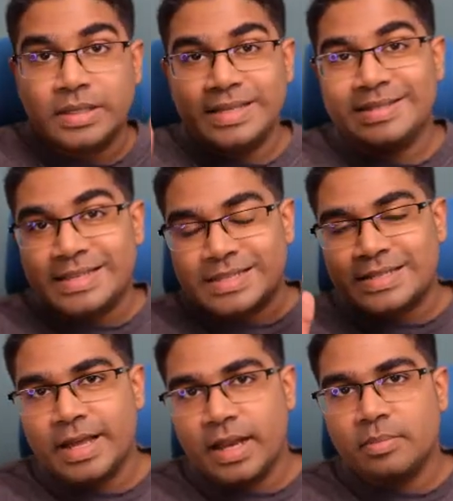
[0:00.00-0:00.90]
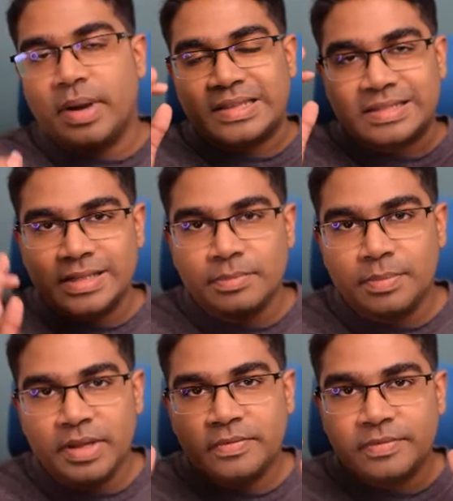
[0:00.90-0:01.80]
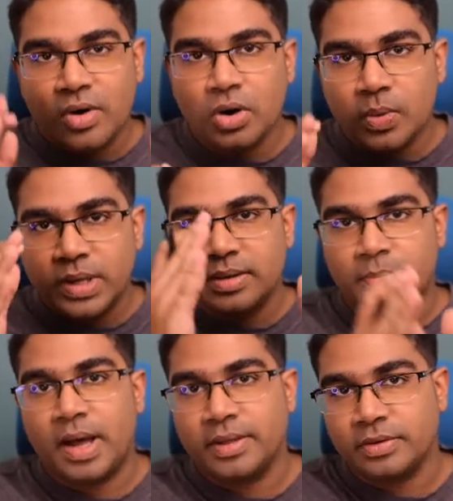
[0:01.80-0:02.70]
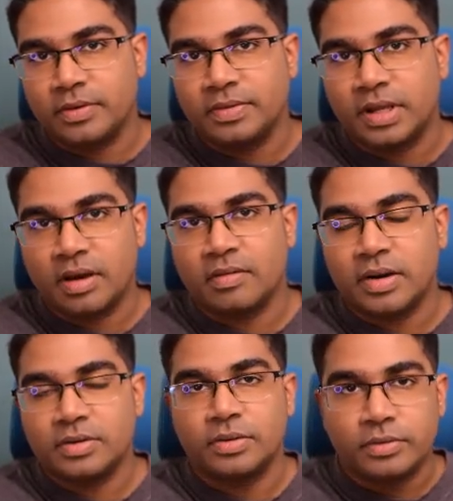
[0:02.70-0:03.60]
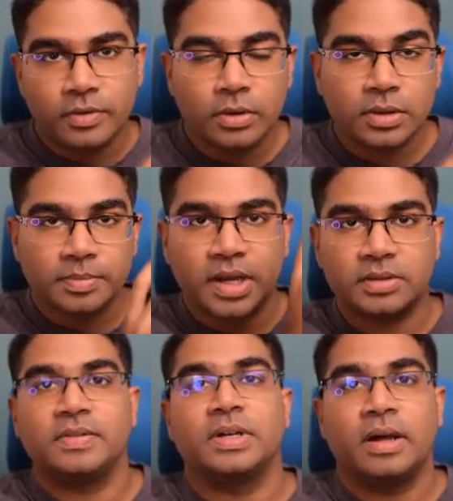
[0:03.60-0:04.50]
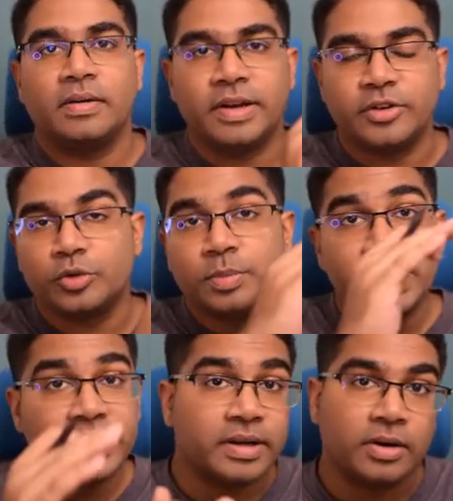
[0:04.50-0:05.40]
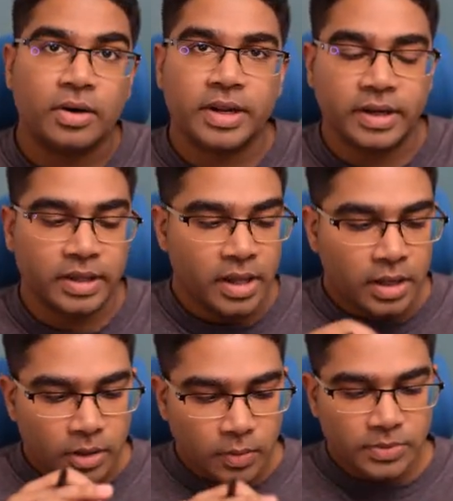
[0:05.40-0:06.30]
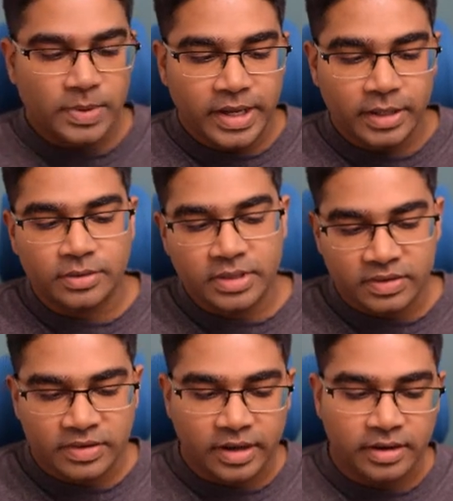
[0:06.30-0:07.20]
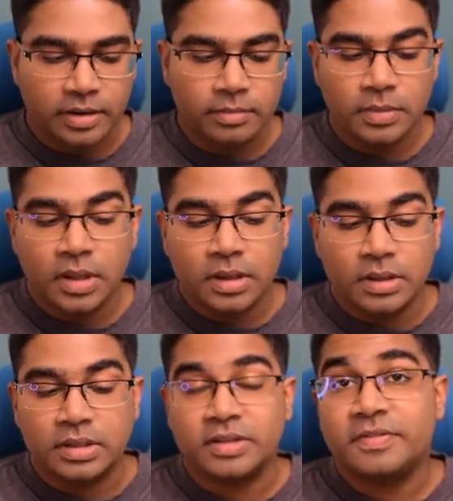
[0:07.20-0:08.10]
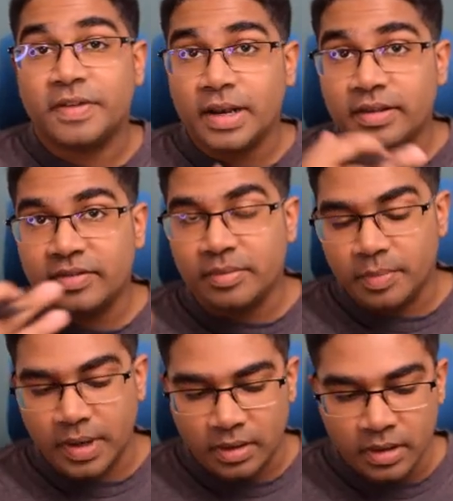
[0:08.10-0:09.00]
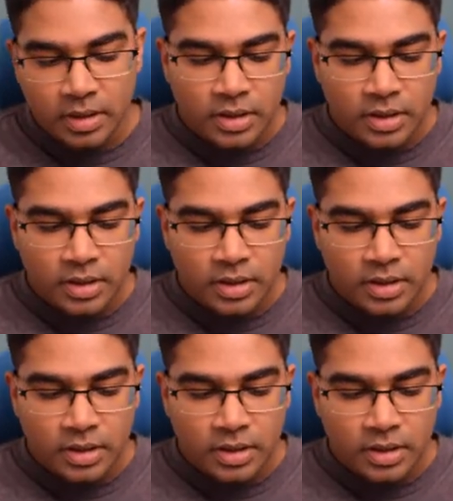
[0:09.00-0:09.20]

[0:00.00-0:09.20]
This is done by simply following the path of the current. So you follow the path of the current and you split it accordingly. Now once we get to this diagram, it is fairly simple.